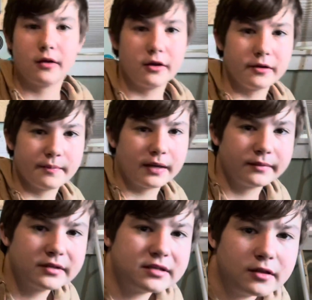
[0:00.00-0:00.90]
You can probably
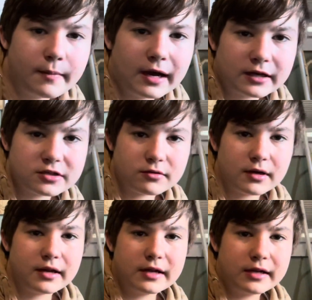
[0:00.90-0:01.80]
see the box
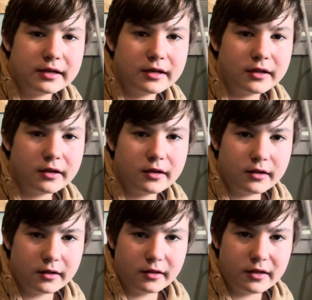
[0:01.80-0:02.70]
right
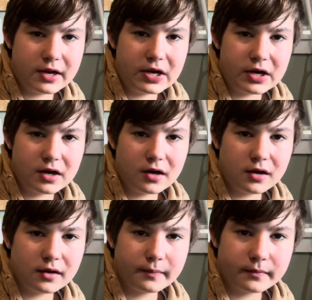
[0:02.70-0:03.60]
there.
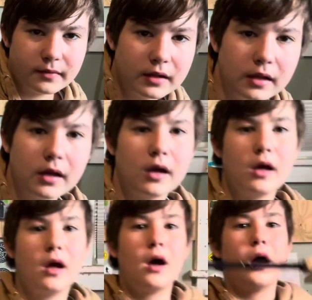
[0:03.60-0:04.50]

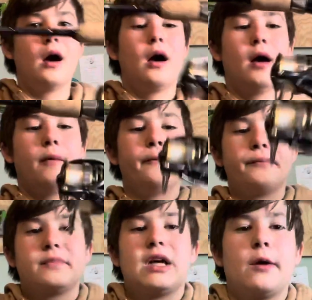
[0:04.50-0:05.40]

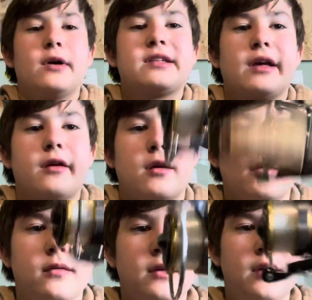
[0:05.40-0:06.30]
Daiwa Exceller. I'm
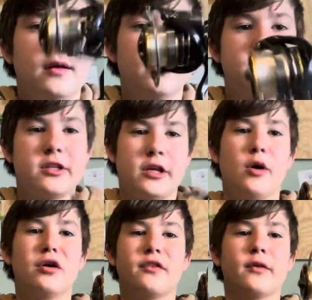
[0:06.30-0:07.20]
just gonna go
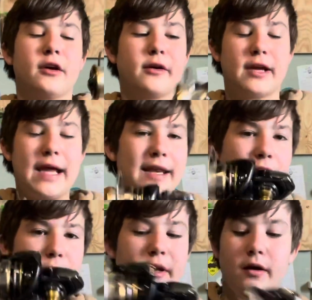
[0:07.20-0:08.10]
over it real quick. $80
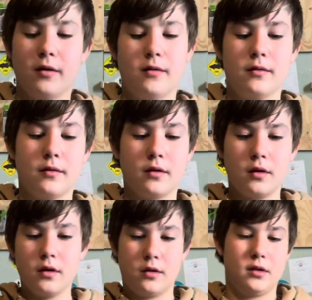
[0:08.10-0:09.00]
reel,
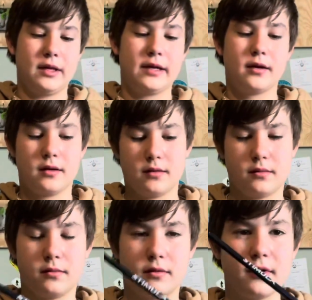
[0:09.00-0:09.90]
like a
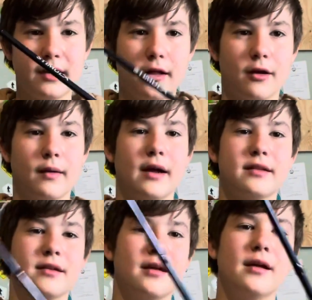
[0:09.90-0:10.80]
$30 rod.
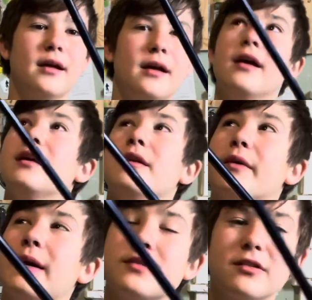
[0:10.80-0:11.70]
When it
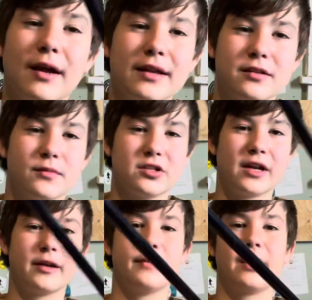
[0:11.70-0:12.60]
comes to rods, I'm just not
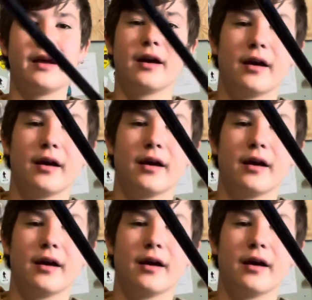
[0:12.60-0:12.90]
a big